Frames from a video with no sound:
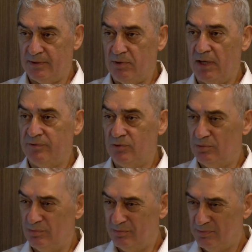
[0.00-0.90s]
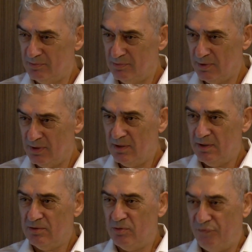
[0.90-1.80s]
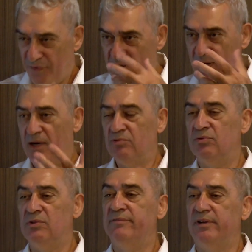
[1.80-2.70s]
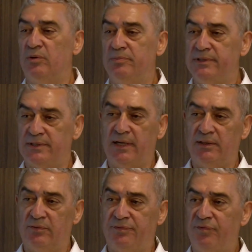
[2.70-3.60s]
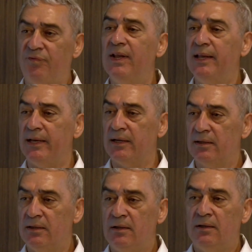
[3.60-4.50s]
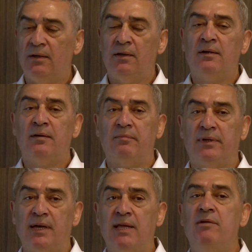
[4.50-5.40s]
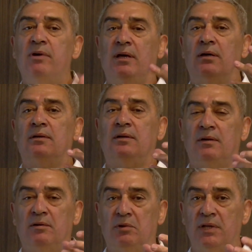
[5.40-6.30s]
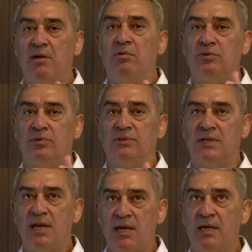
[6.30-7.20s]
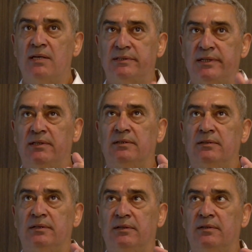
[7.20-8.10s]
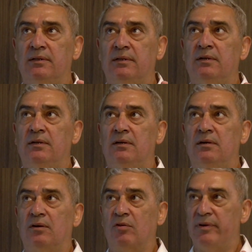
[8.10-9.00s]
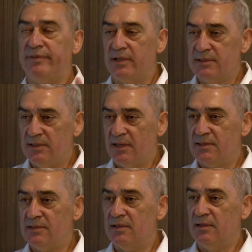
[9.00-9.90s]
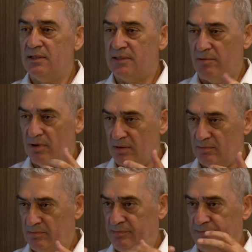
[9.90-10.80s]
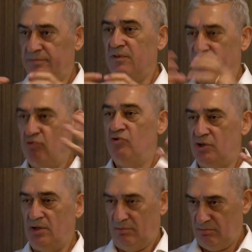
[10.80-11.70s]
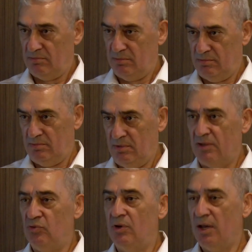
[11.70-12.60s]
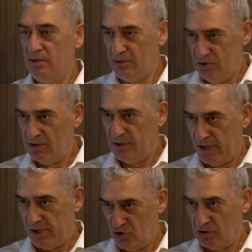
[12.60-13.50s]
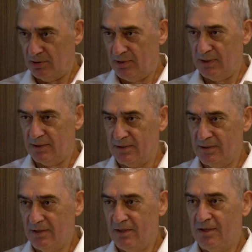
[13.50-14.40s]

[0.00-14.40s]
Yes? We have to think how to develop this kind of feeling. But anyway, what I want to say is that Romaversitas, as our future educated generation, yes,